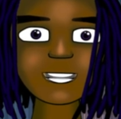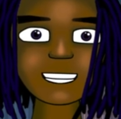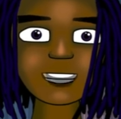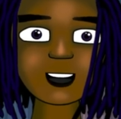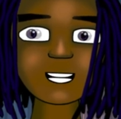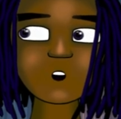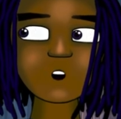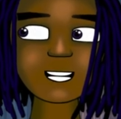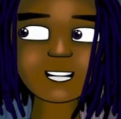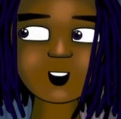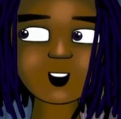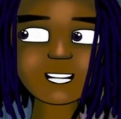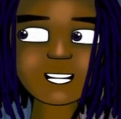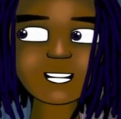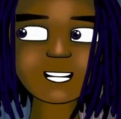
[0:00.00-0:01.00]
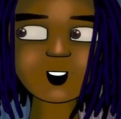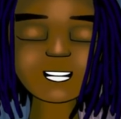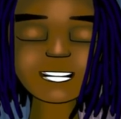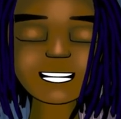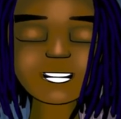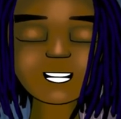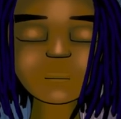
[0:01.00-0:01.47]
accurate and objective
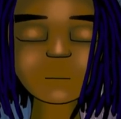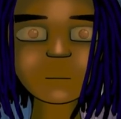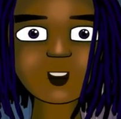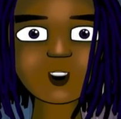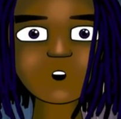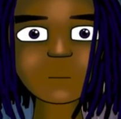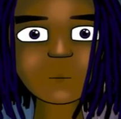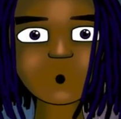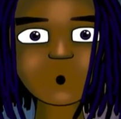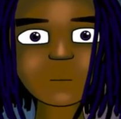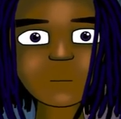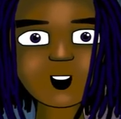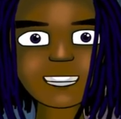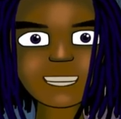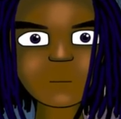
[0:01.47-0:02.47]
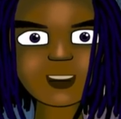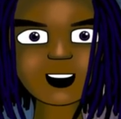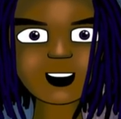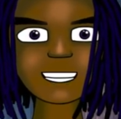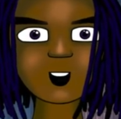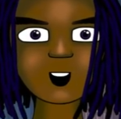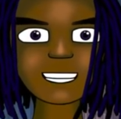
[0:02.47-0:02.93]
manner and remove personal
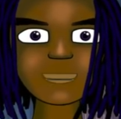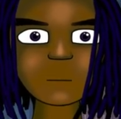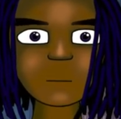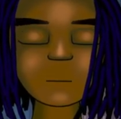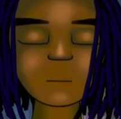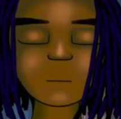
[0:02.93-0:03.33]
biases.